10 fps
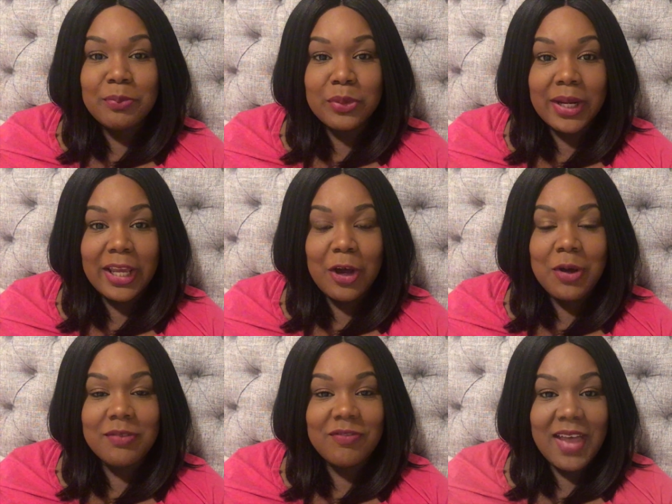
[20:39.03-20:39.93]
prey
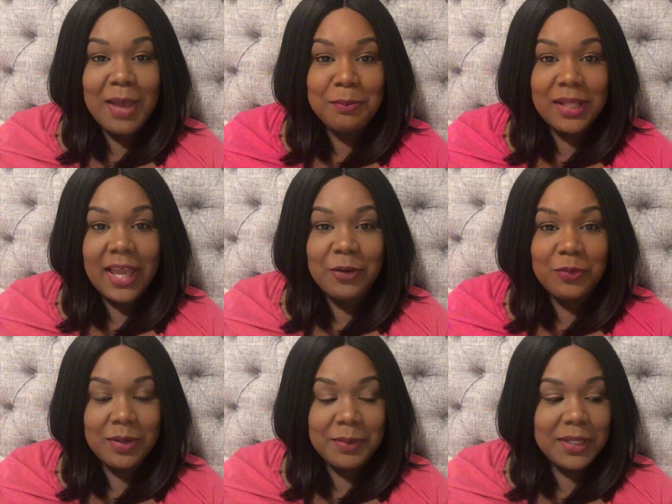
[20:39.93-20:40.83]
on fat black
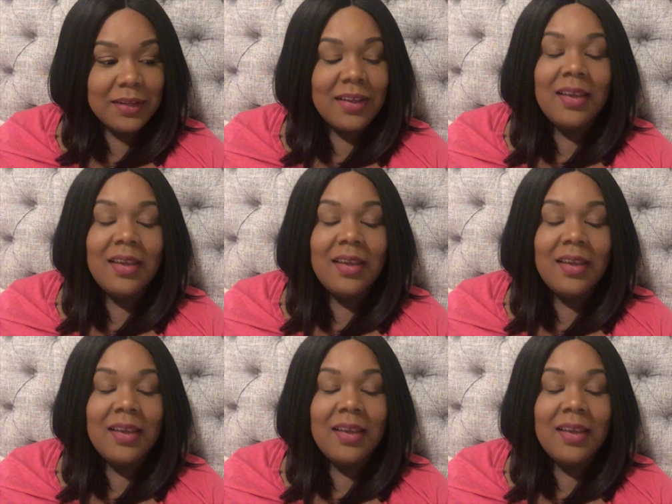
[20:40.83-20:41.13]
women,